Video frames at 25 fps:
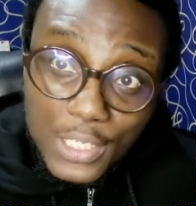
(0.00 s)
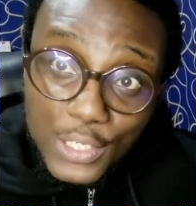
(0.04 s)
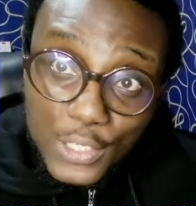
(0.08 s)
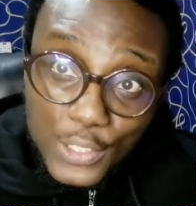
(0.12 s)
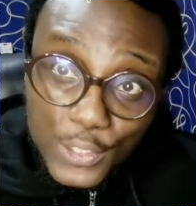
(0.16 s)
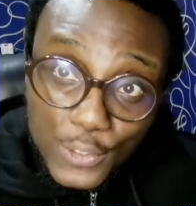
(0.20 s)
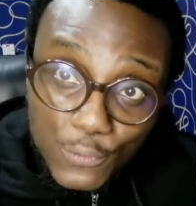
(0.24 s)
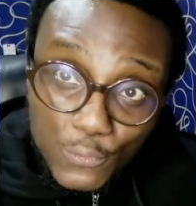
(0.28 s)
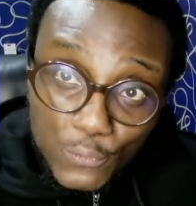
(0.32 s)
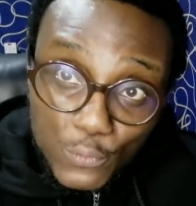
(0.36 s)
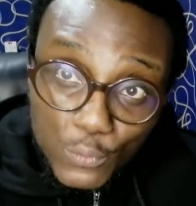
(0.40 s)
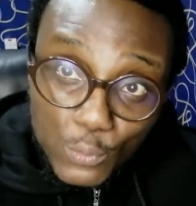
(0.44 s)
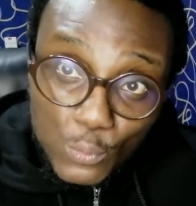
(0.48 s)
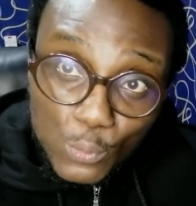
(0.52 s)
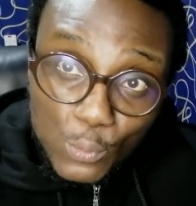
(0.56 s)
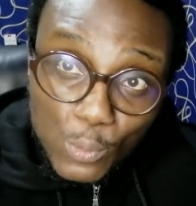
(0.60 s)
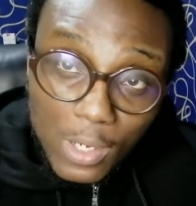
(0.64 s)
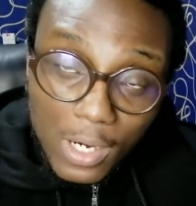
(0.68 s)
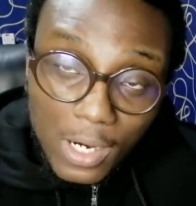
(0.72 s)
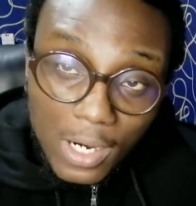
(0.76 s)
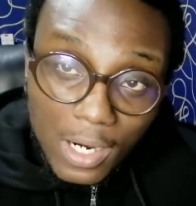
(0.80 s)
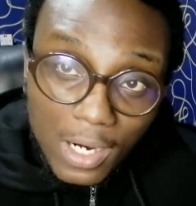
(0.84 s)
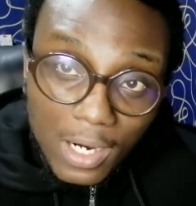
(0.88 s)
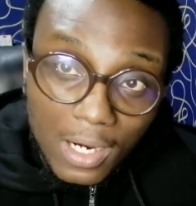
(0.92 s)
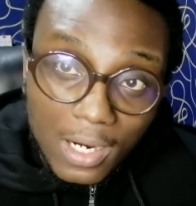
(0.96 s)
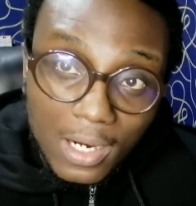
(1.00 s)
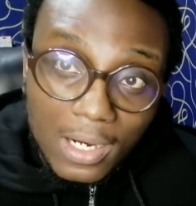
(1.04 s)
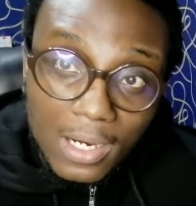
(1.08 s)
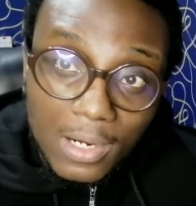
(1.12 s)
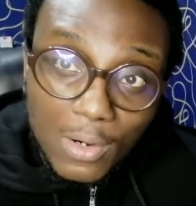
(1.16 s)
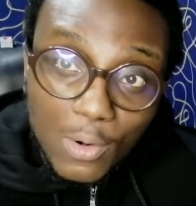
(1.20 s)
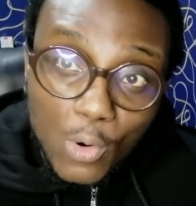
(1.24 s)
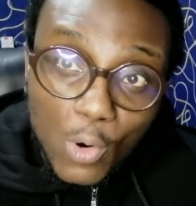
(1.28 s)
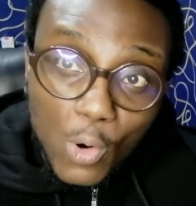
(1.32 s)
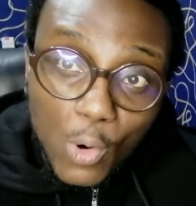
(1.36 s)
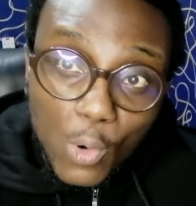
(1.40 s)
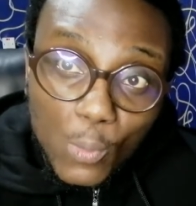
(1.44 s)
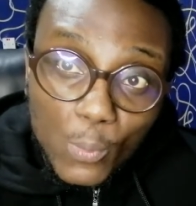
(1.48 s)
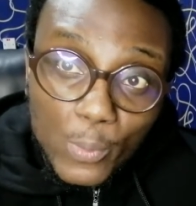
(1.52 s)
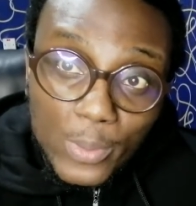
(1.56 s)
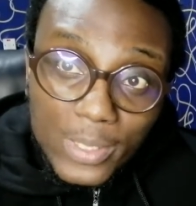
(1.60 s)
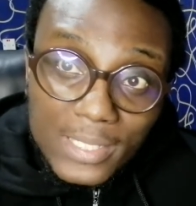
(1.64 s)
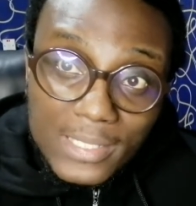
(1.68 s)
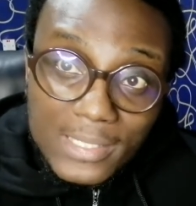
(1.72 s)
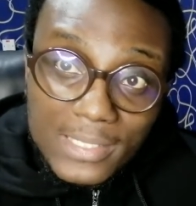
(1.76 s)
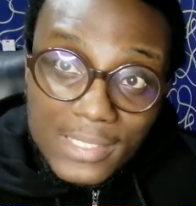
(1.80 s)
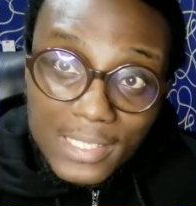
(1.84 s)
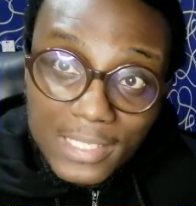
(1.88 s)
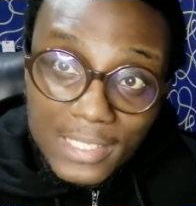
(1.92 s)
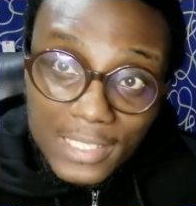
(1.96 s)
if you are
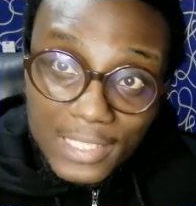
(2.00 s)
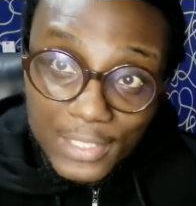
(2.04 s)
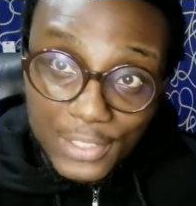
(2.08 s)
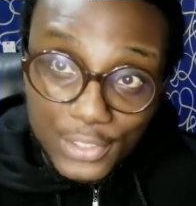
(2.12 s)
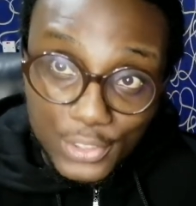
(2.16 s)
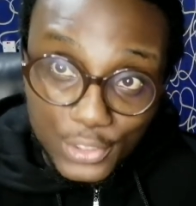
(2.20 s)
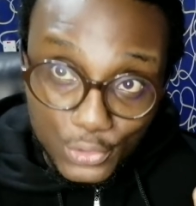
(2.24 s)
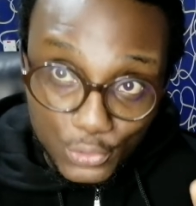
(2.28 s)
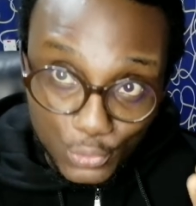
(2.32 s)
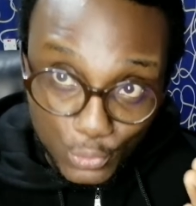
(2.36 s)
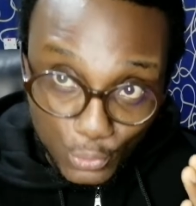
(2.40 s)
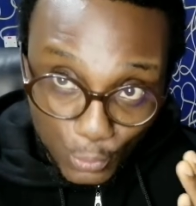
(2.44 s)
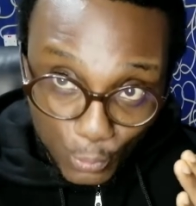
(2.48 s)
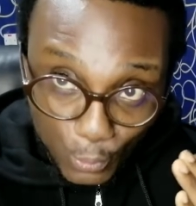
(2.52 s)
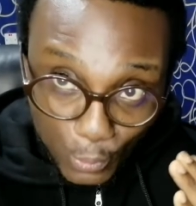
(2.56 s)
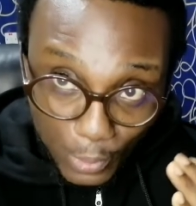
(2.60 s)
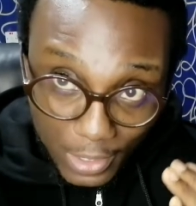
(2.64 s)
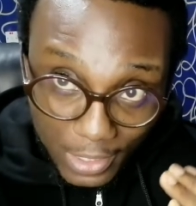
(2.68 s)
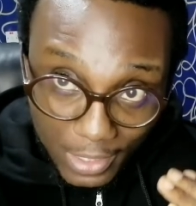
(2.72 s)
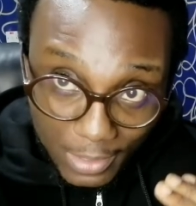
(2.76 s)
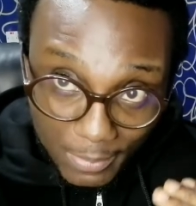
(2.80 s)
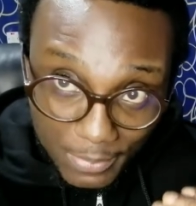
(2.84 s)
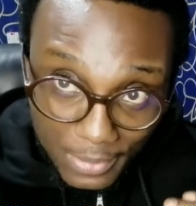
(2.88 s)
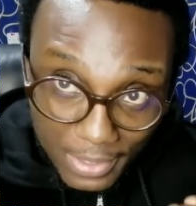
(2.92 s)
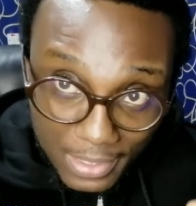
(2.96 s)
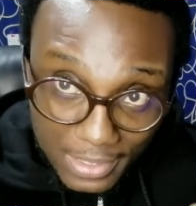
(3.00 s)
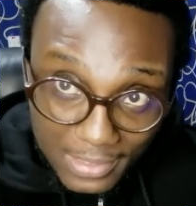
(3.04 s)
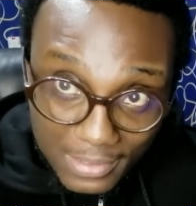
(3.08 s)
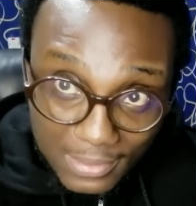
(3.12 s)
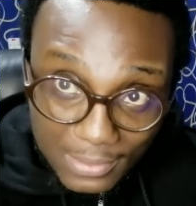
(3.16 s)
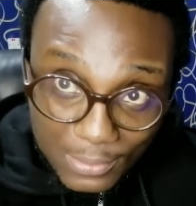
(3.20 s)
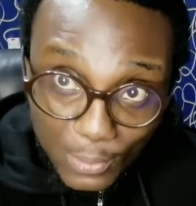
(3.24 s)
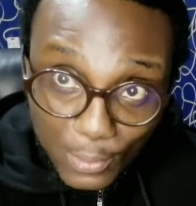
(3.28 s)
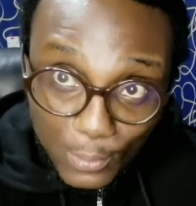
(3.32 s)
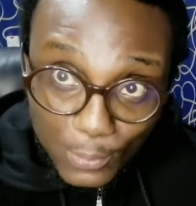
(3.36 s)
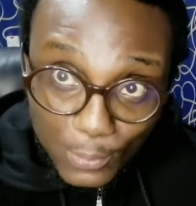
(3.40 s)
always taking these requirements